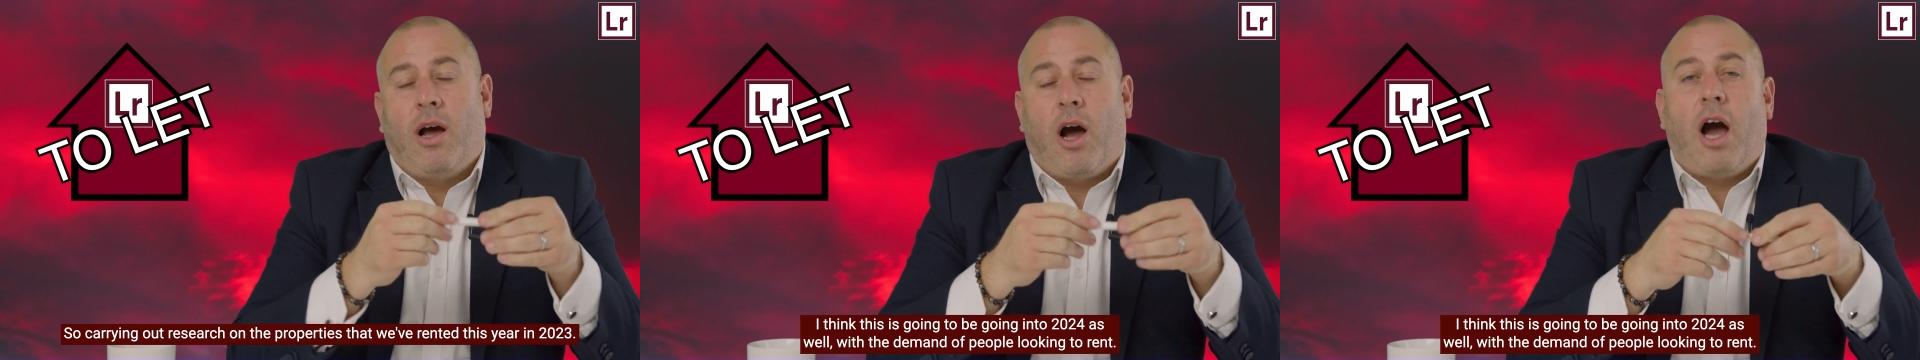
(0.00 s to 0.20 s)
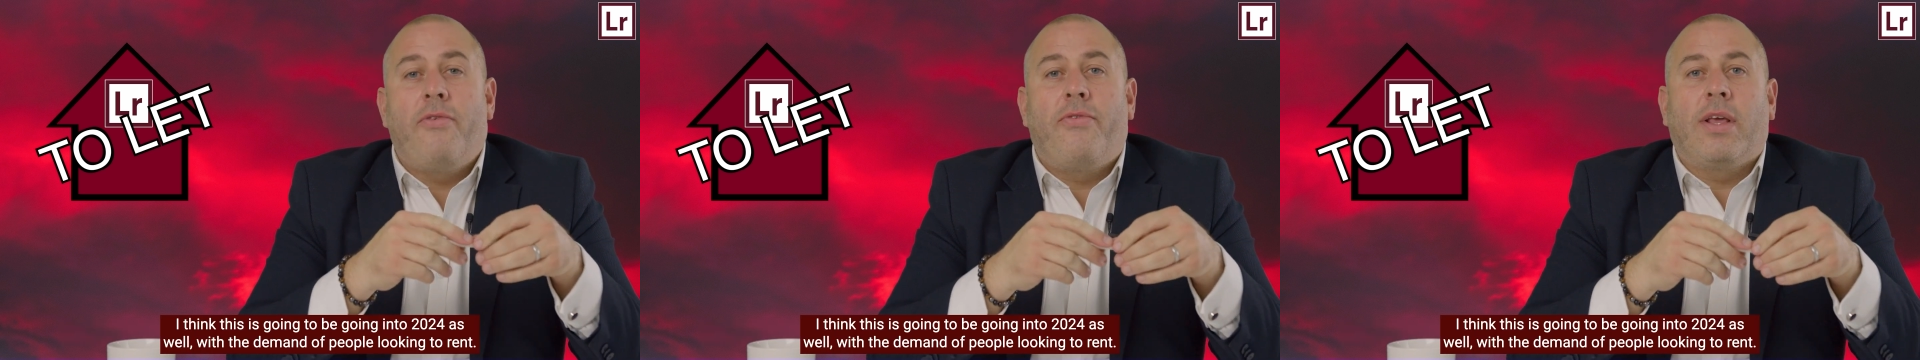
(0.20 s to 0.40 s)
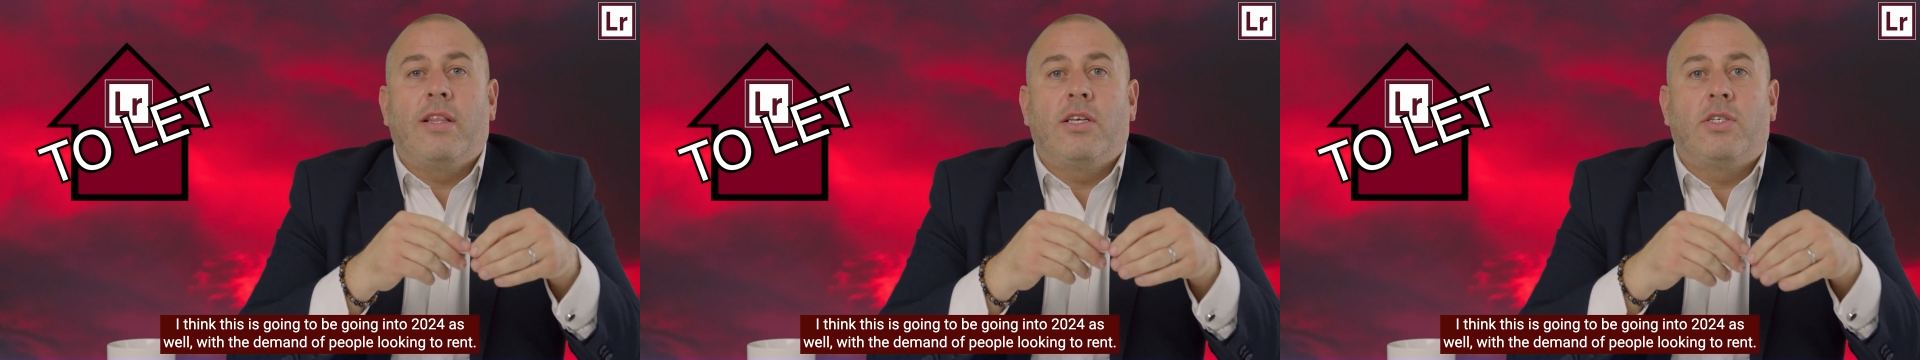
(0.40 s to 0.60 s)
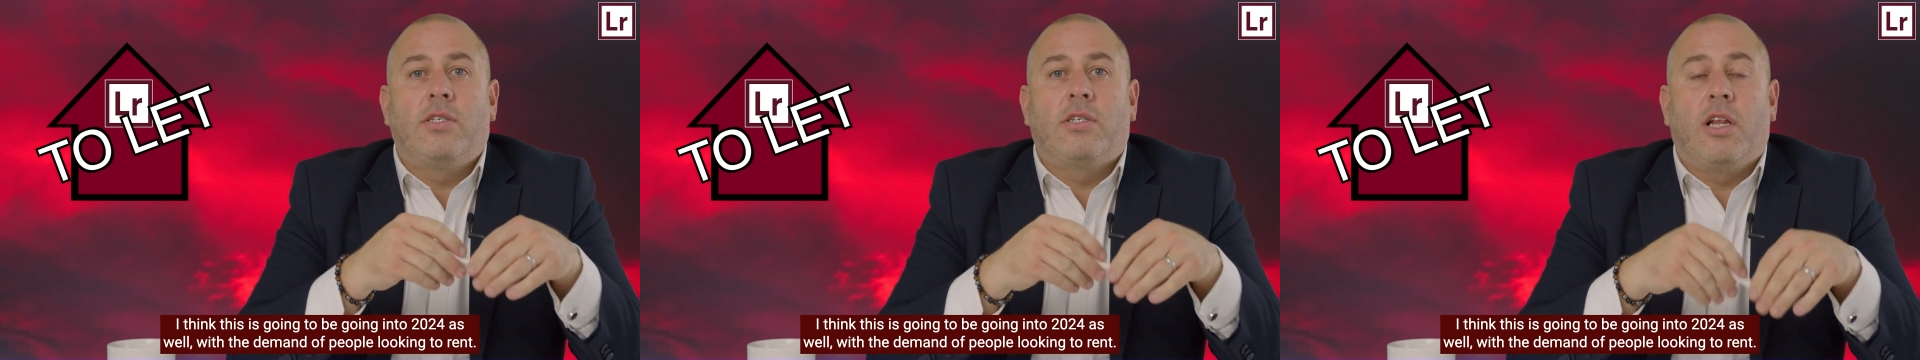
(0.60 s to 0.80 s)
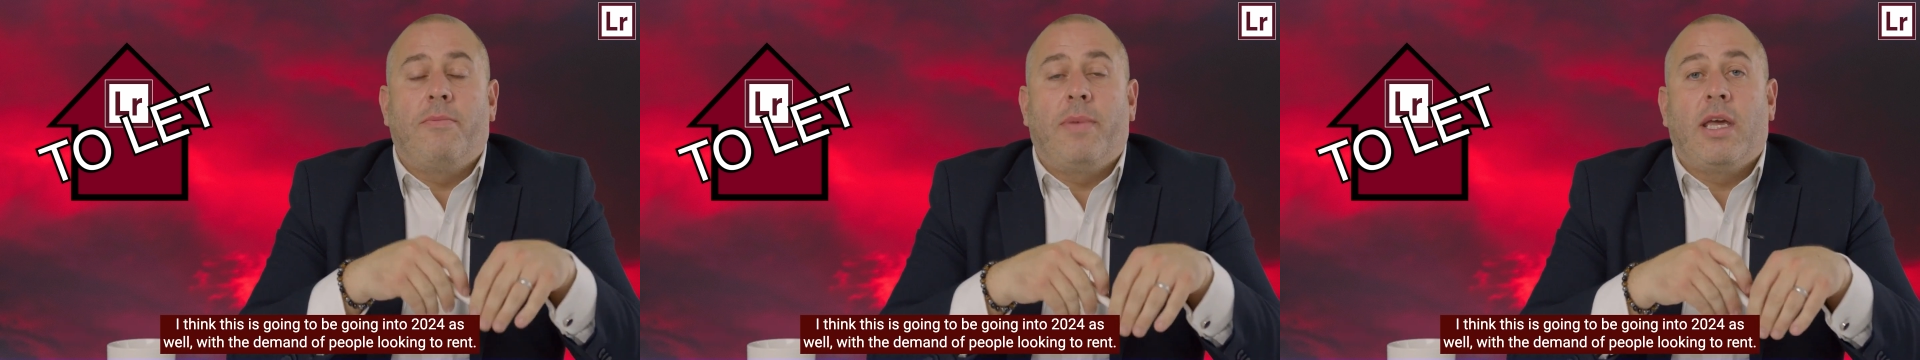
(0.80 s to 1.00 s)
I think this is
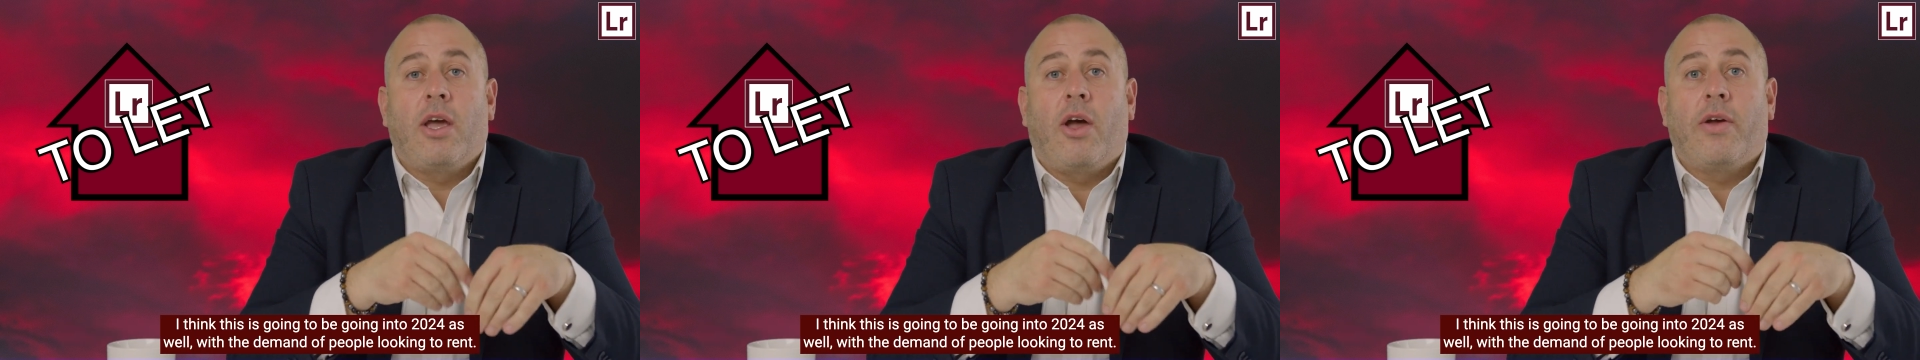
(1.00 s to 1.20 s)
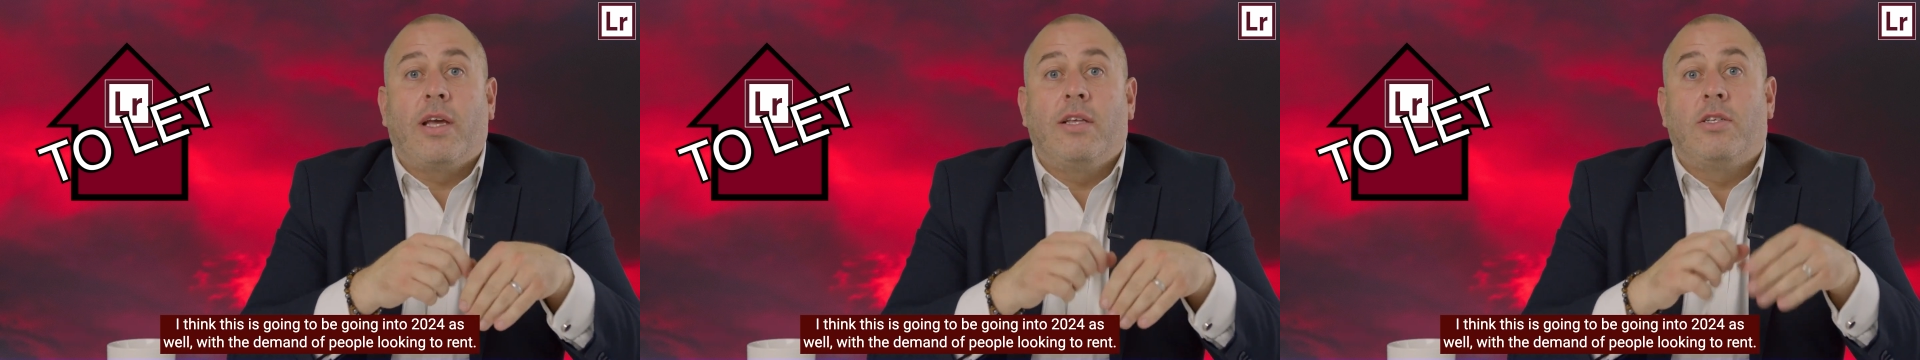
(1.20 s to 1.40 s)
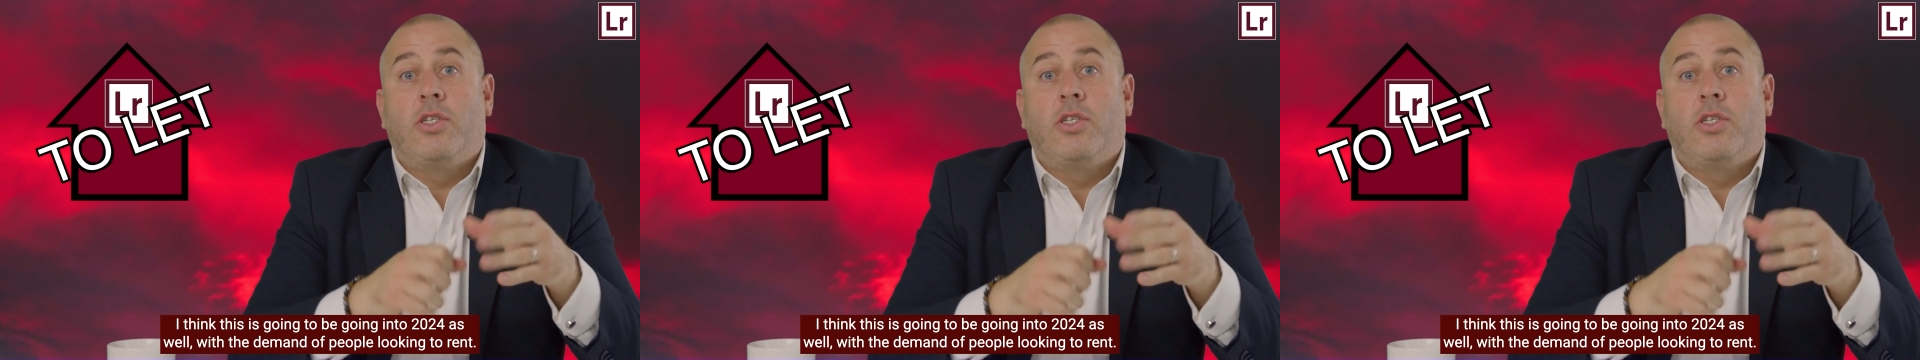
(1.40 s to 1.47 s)
going to be going into